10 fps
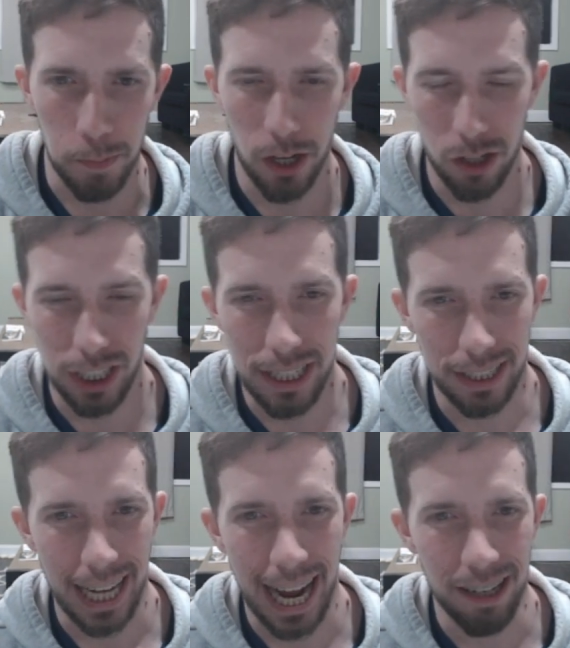but does lead to
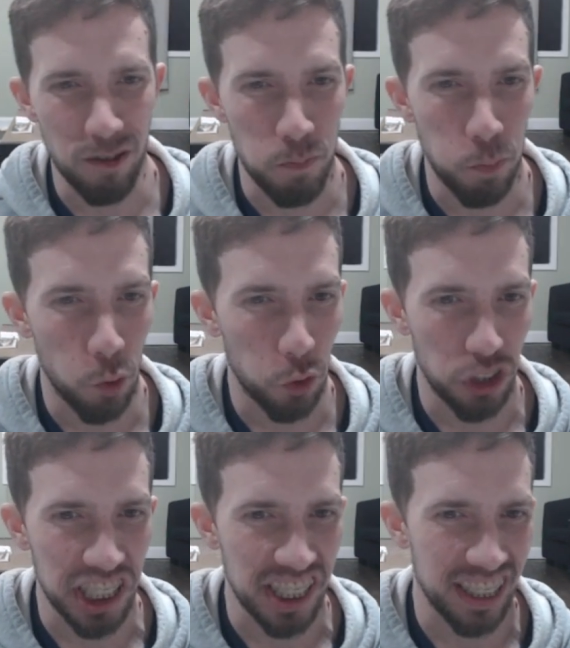kind of
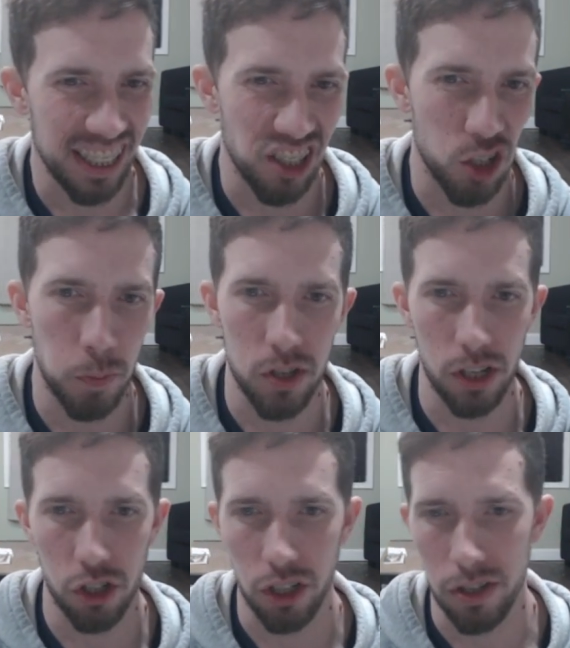boring-ish
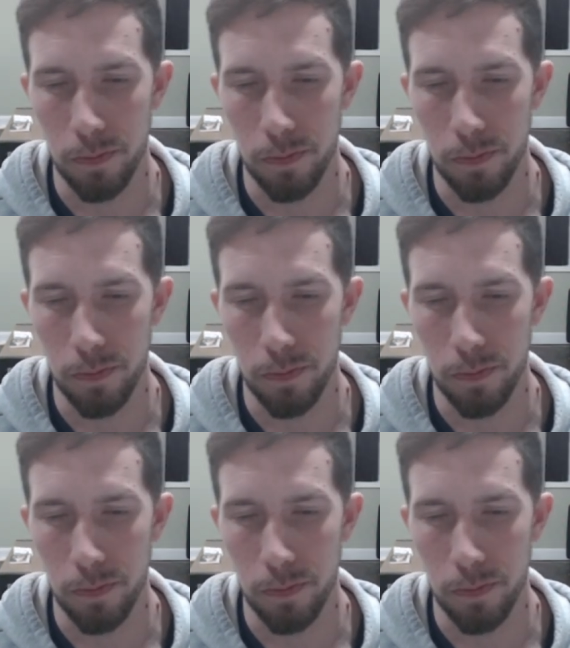positions,